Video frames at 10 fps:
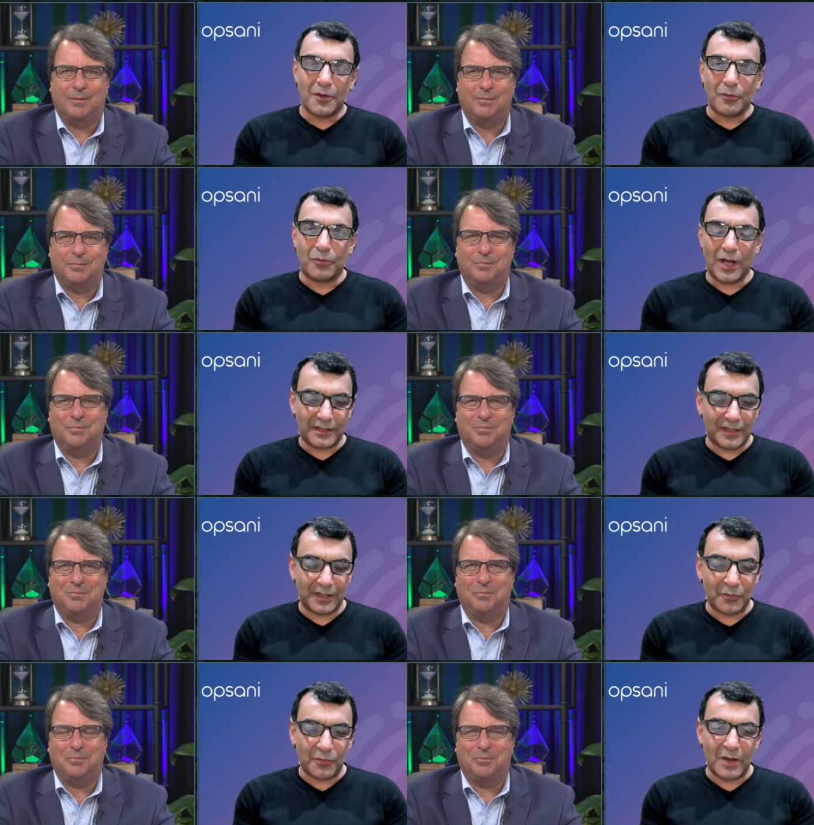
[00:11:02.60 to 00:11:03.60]
Speaker 1: what
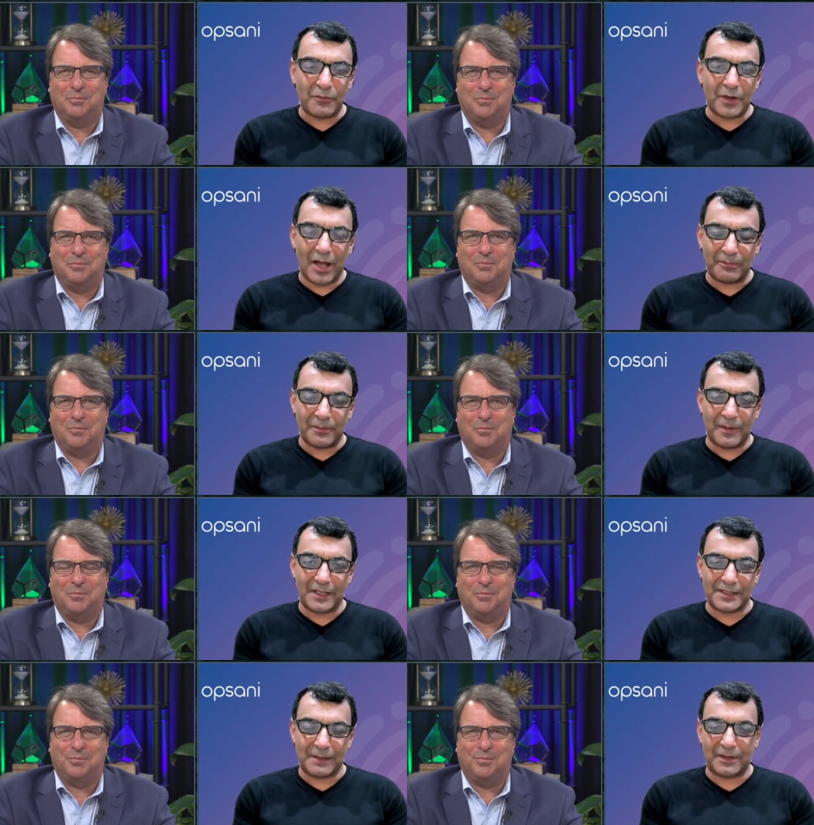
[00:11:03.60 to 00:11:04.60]
the way we
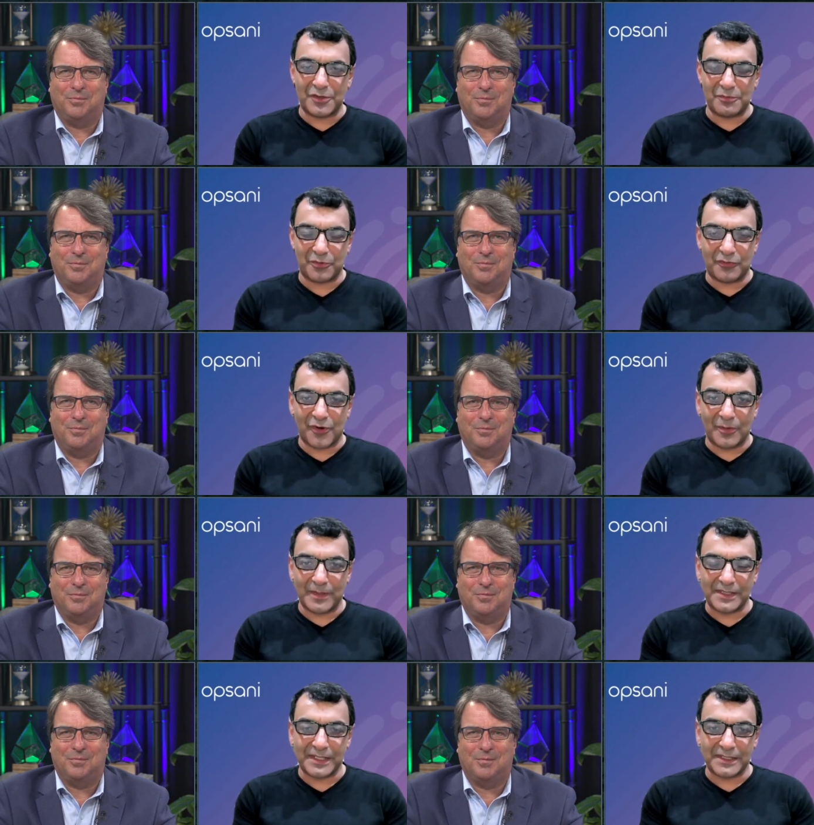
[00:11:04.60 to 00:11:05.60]
optimize application
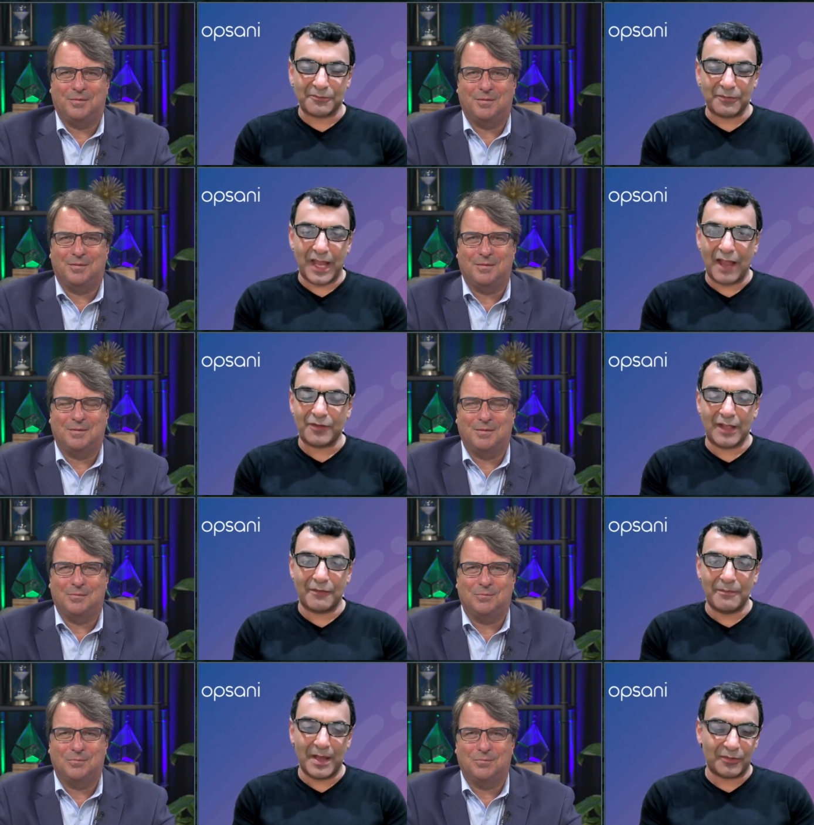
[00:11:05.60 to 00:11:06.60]
performance is we have to
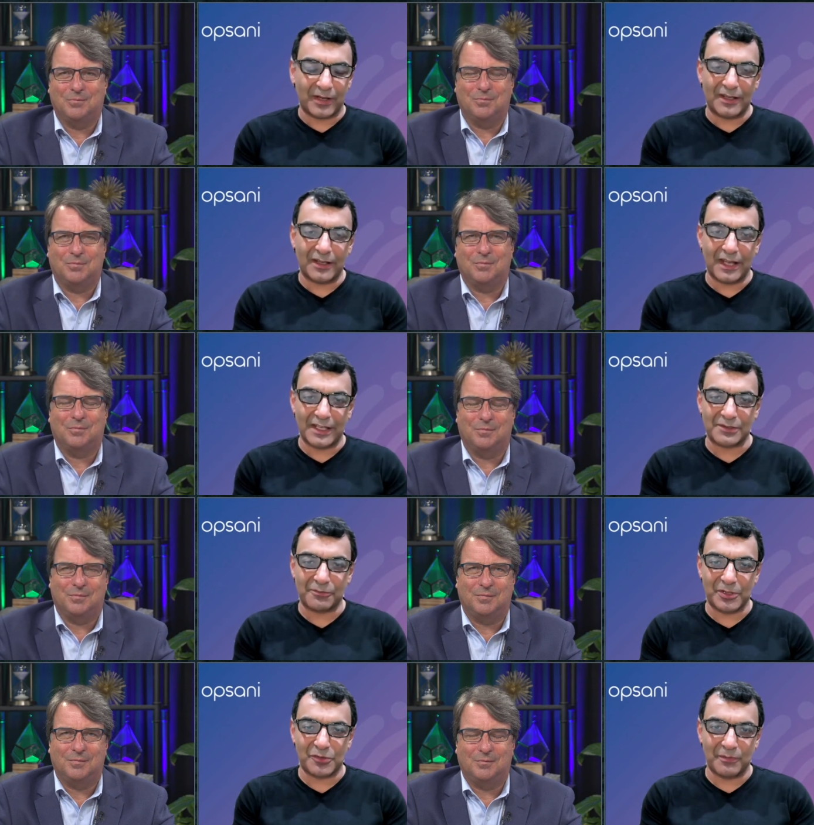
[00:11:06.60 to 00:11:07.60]
have a metric against
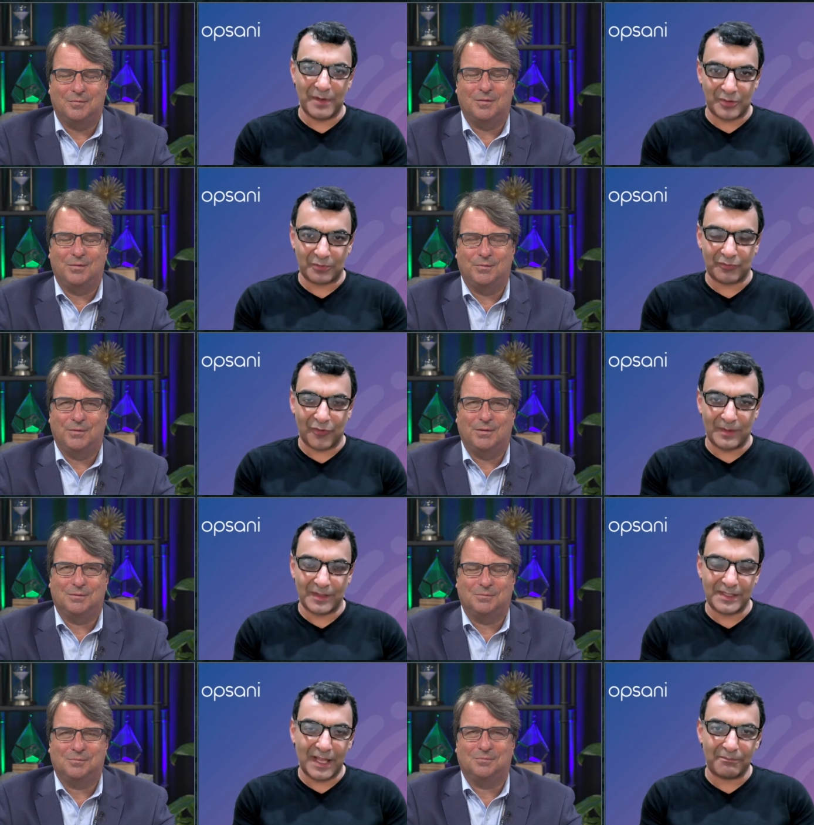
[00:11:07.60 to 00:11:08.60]
which we measure
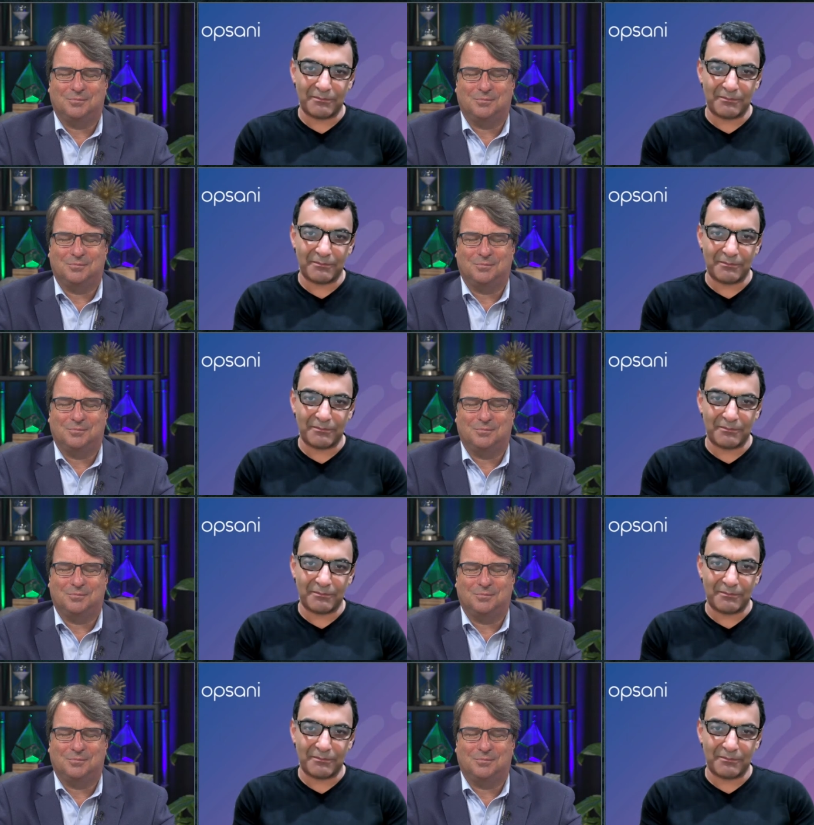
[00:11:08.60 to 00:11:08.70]
performance. That